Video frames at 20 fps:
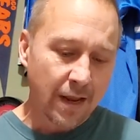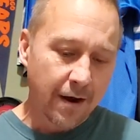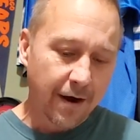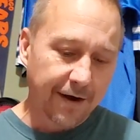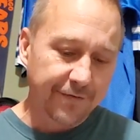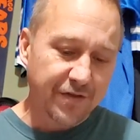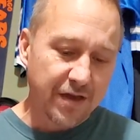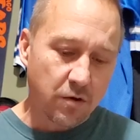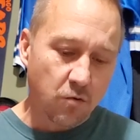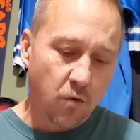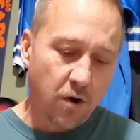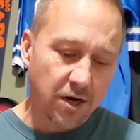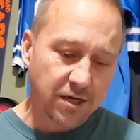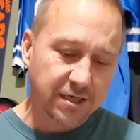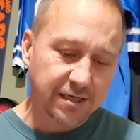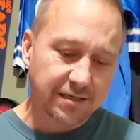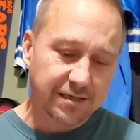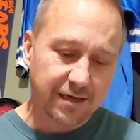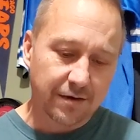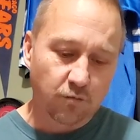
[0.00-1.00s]
I think
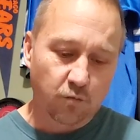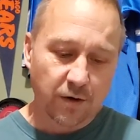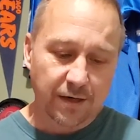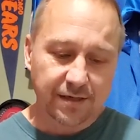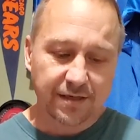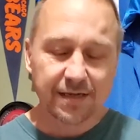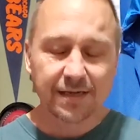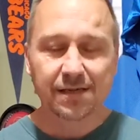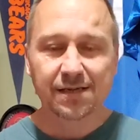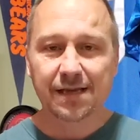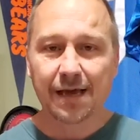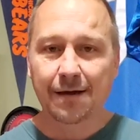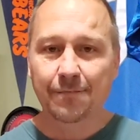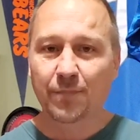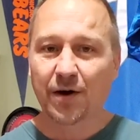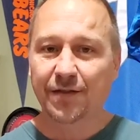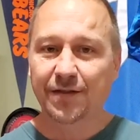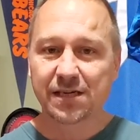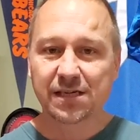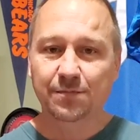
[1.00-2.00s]
Washington wins this game
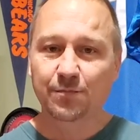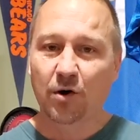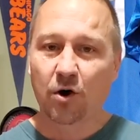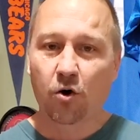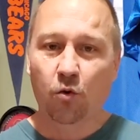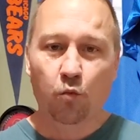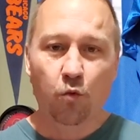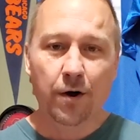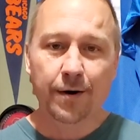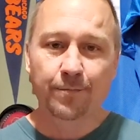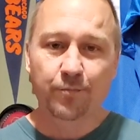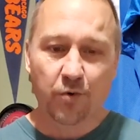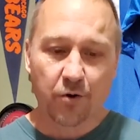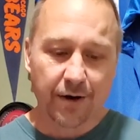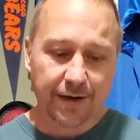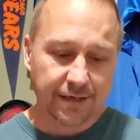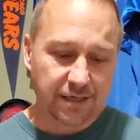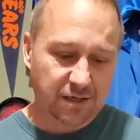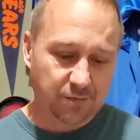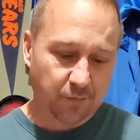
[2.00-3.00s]
by the small
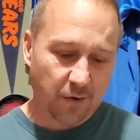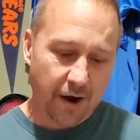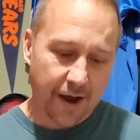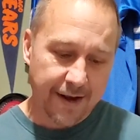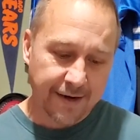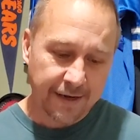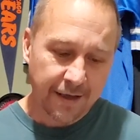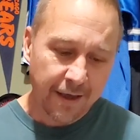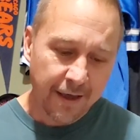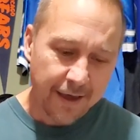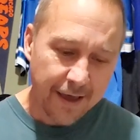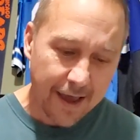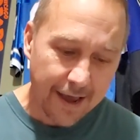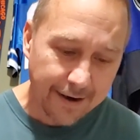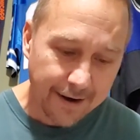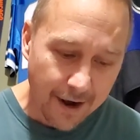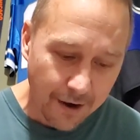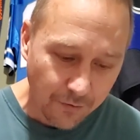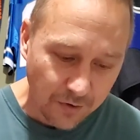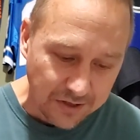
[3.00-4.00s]
1-point spread,
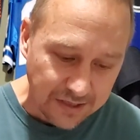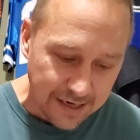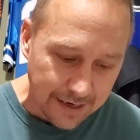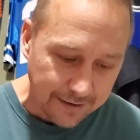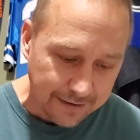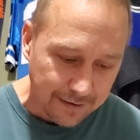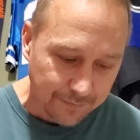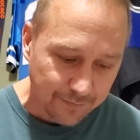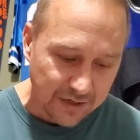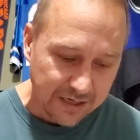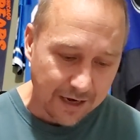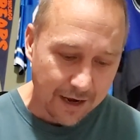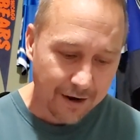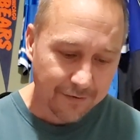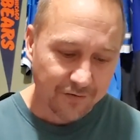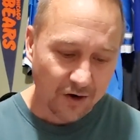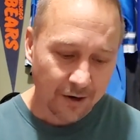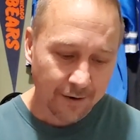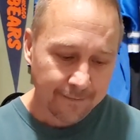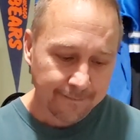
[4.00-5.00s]
and I will take them to
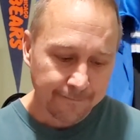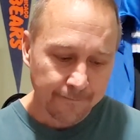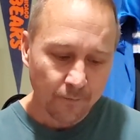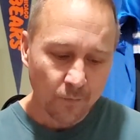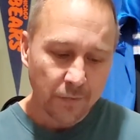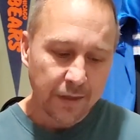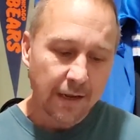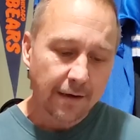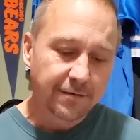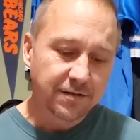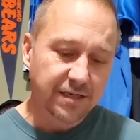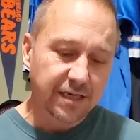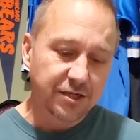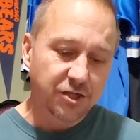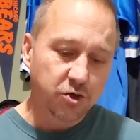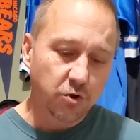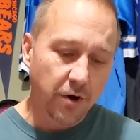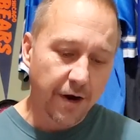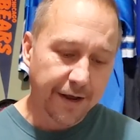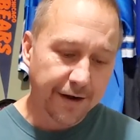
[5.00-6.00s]
cover.
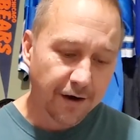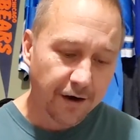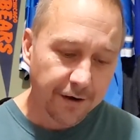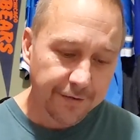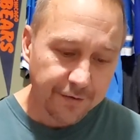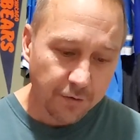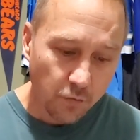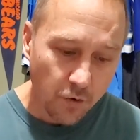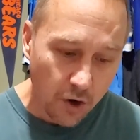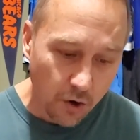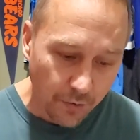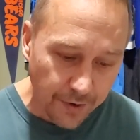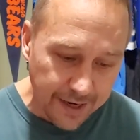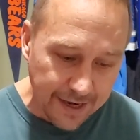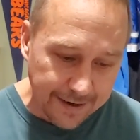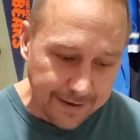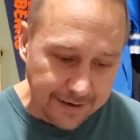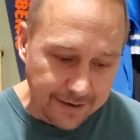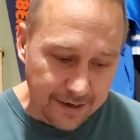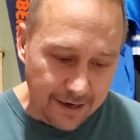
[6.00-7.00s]
Detroit on the road
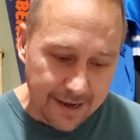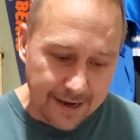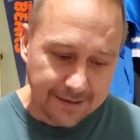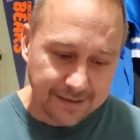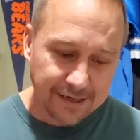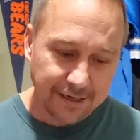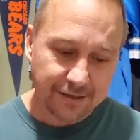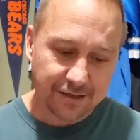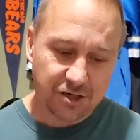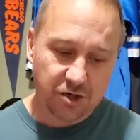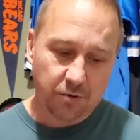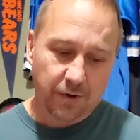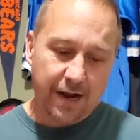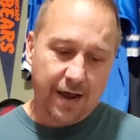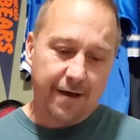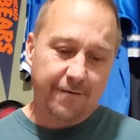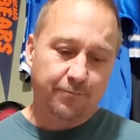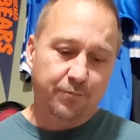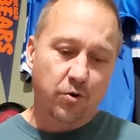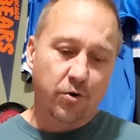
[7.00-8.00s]
in Atlanta.
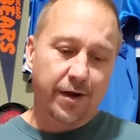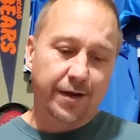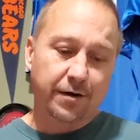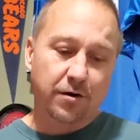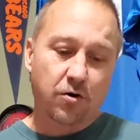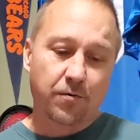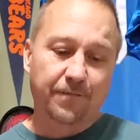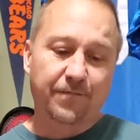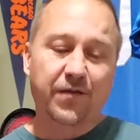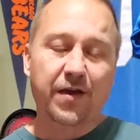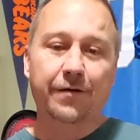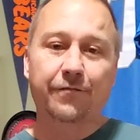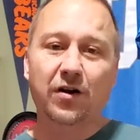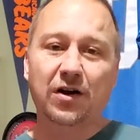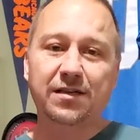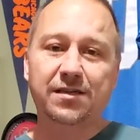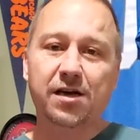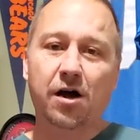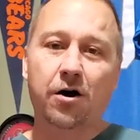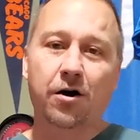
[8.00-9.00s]
2.5-point home
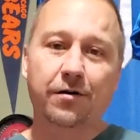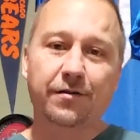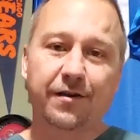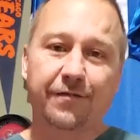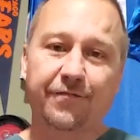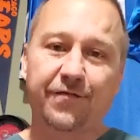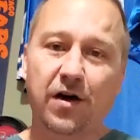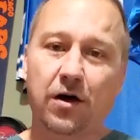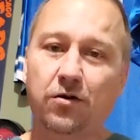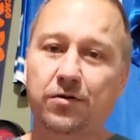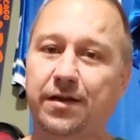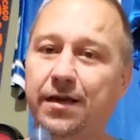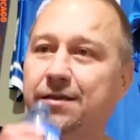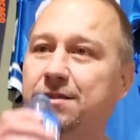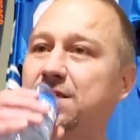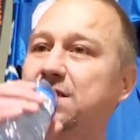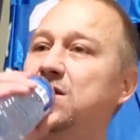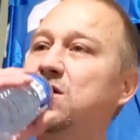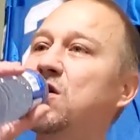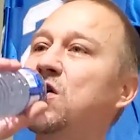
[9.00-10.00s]
favorites are the
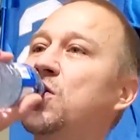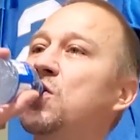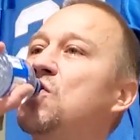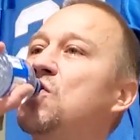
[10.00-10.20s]
Falcons.